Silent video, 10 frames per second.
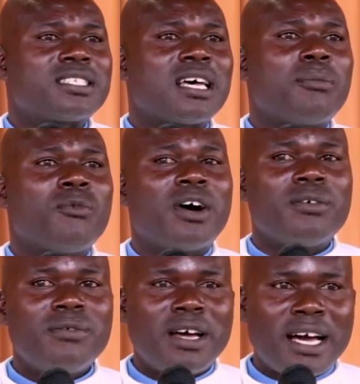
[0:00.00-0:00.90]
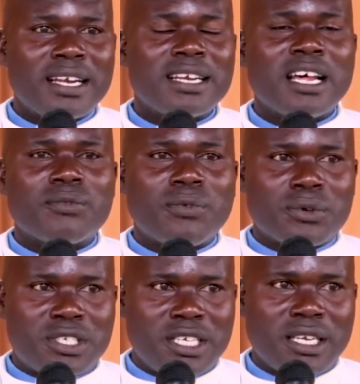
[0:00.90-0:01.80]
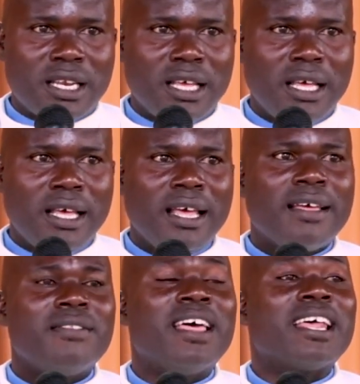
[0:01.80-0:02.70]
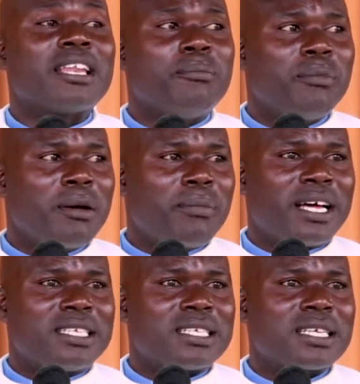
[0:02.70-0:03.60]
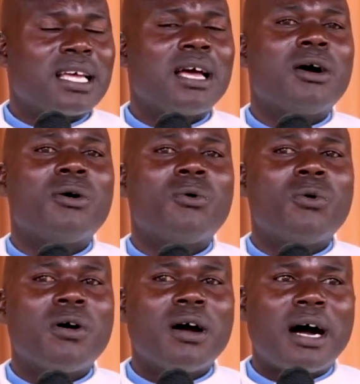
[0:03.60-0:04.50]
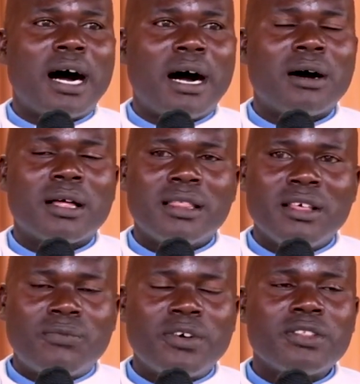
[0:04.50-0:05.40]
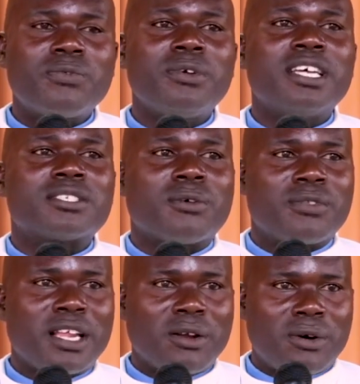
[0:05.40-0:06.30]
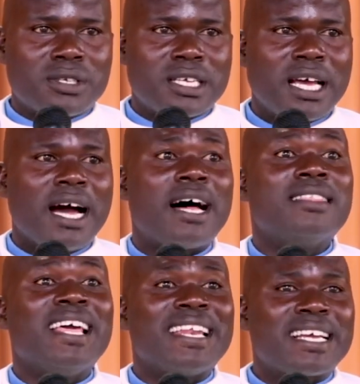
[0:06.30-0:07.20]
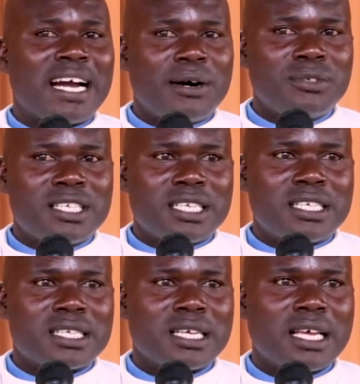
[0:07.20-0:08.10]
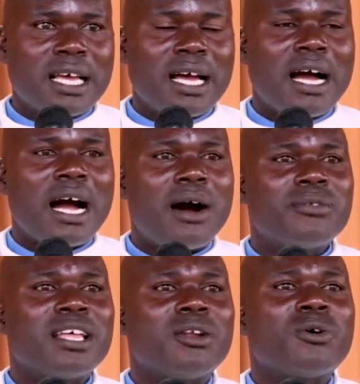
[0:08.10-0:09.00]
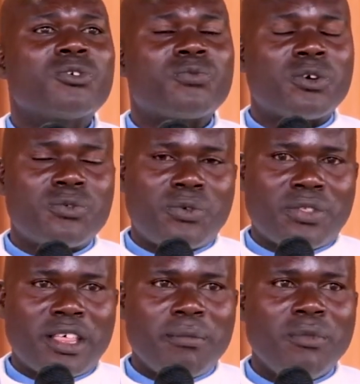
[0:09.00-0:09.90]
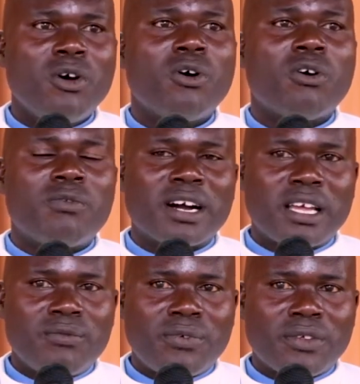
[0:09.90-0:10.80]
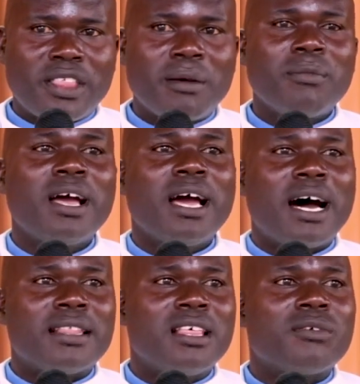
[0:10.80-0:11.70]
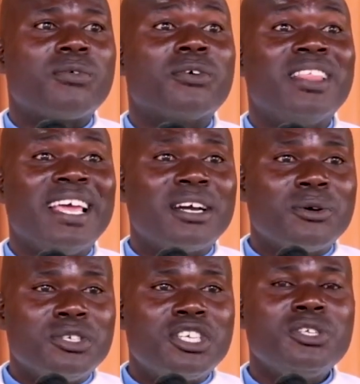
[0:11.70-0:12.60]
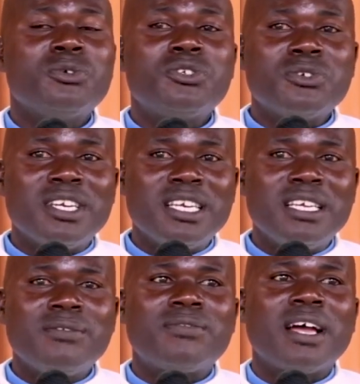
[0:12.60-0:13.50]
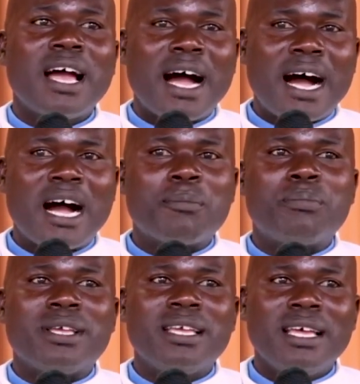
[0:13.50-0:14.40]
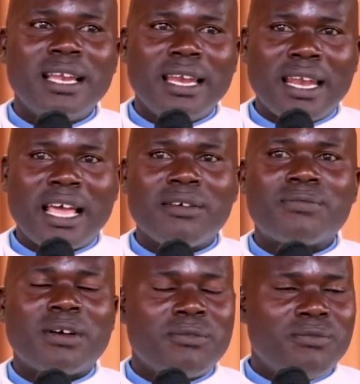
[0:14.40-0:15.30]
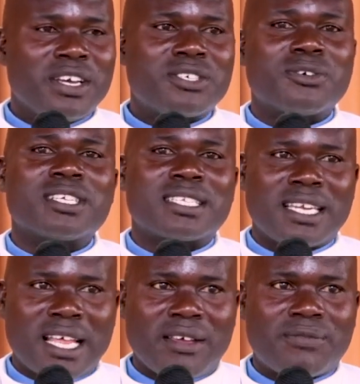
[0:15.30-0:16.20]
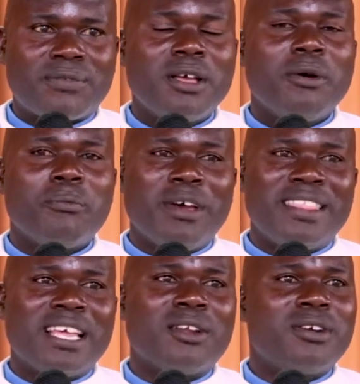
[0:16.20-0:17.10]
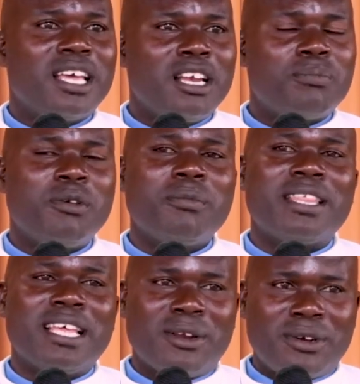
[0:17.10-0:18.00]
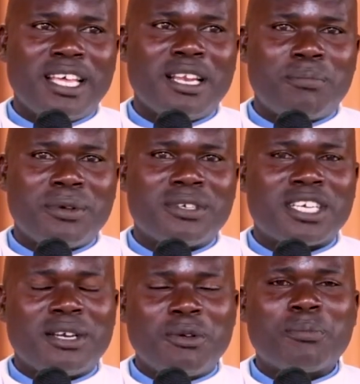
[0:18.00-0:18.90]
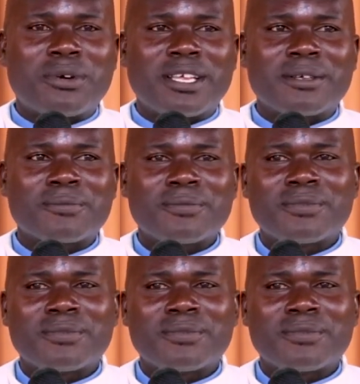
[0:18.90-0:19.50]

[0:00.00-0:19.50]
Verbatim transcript: Psalm 114, they remembered uh, the faithfulness of the Lord and they recounted how the Lord fought for them, overcame for them, and therefore they continued to live a happy life, victorious life. May the Lord help me, may the Lord help you. Shall we pray?